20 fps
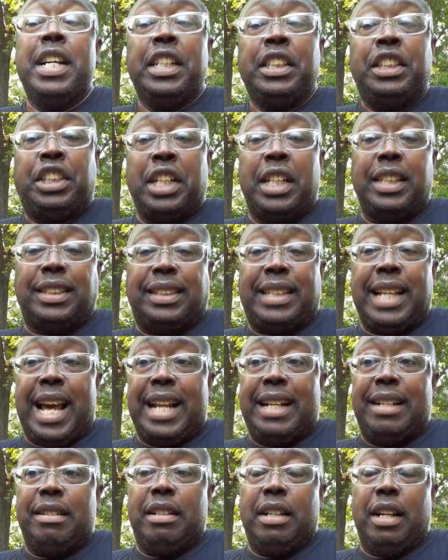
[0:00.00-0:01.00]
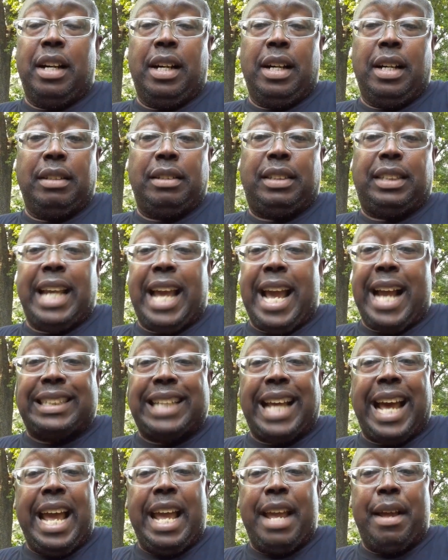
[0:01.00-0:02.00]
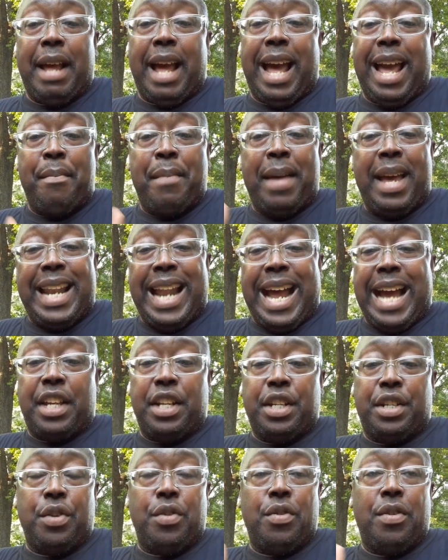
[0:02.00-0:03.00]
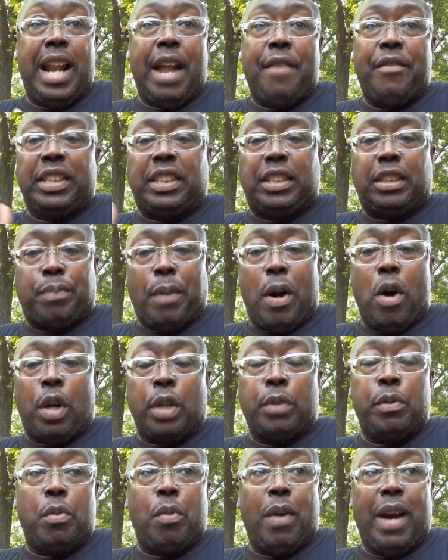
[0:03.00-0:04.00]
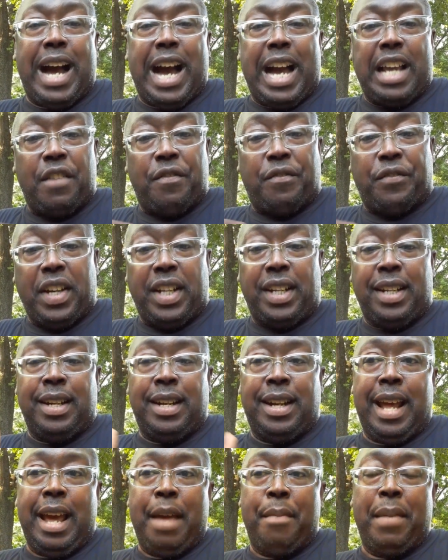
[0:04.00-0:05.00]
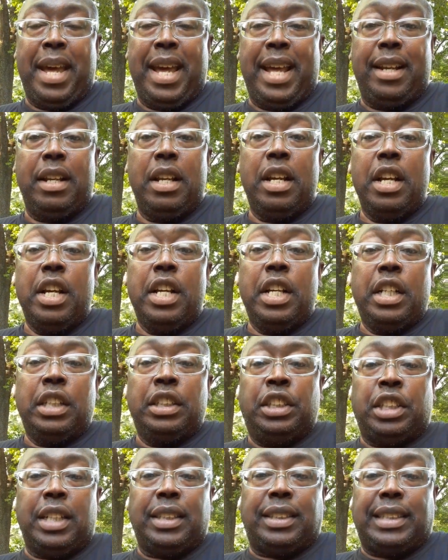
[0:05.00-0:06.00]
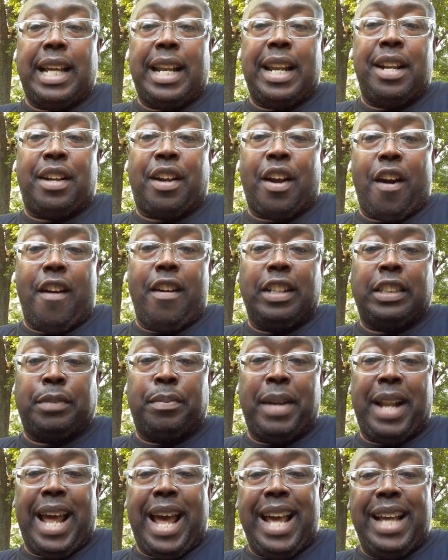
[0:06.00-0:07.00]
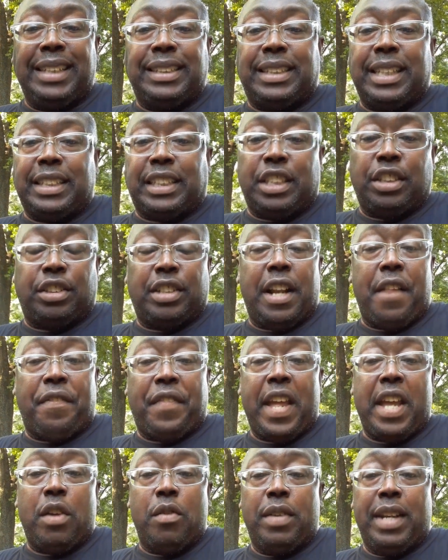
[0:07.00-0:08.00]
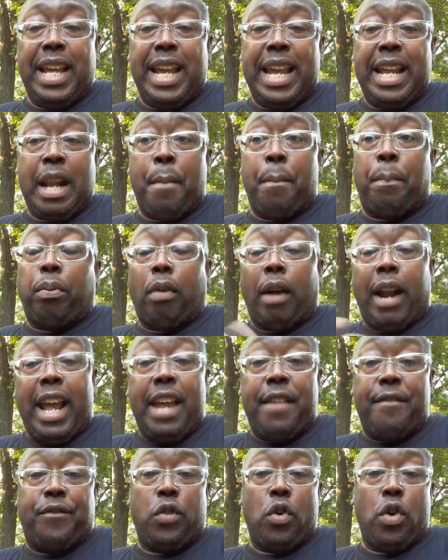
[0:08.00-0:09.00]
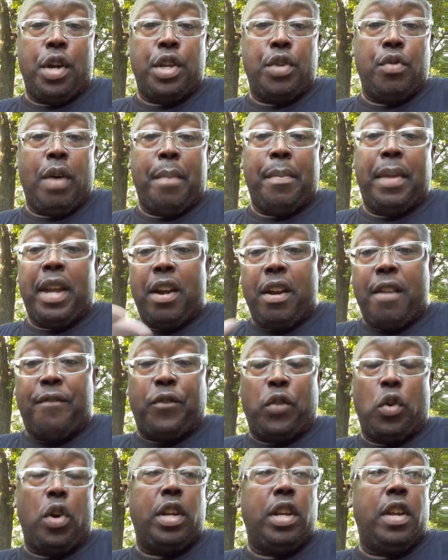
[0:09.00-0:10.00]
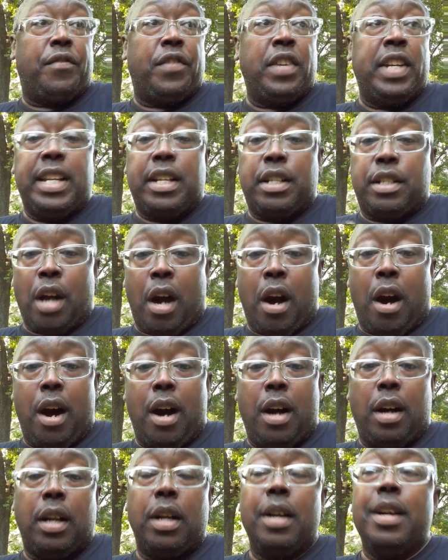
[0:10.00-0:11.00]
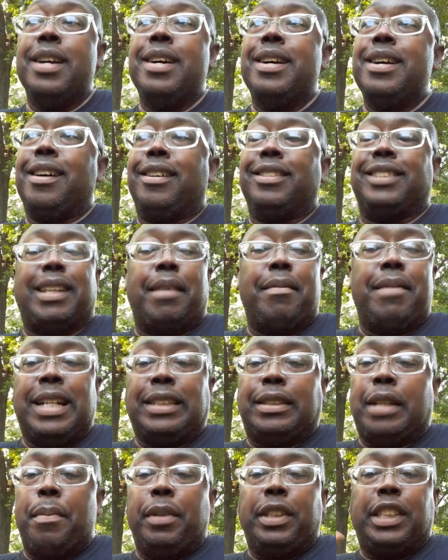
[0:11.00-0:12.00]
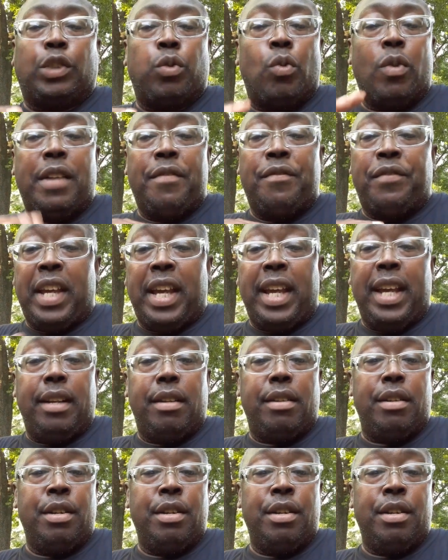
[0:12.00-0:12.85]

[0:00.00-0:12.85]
Just that text, hey man, how you doing? I haven't spoken well. How you feeling today, man? Just that encouragement. Hey, sisters, anything you need, I'm praying for you. I'm here for you if you need to talk. Because sometimes people just want to vent,